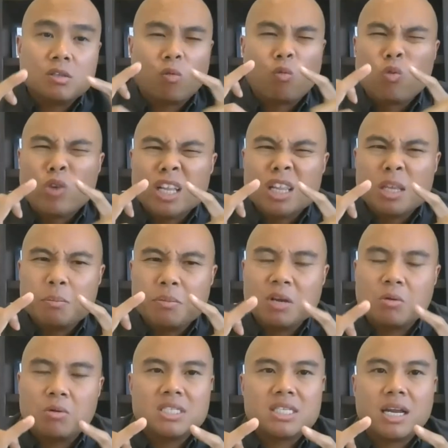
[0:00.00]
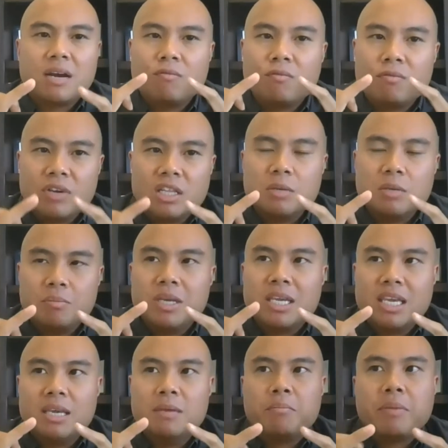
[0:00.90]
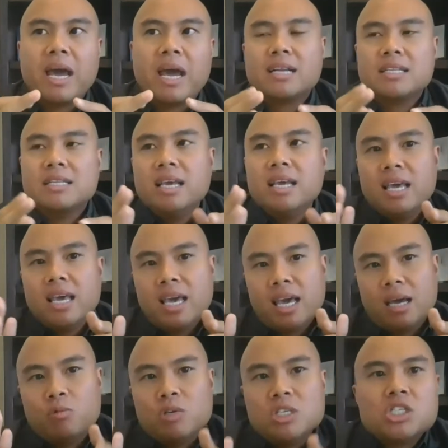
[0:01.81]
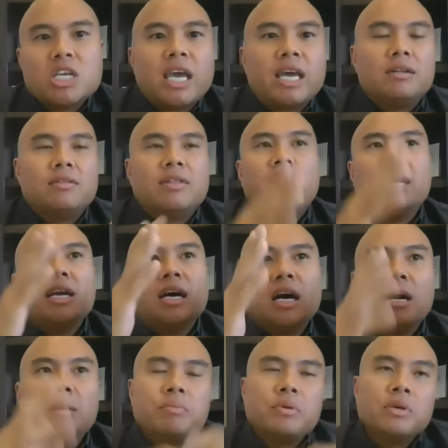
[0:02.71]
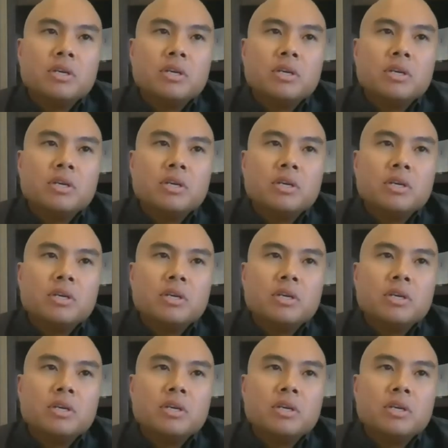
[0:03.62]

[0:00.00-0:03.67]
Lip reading: the really big ones that have really big impact, and we channel that up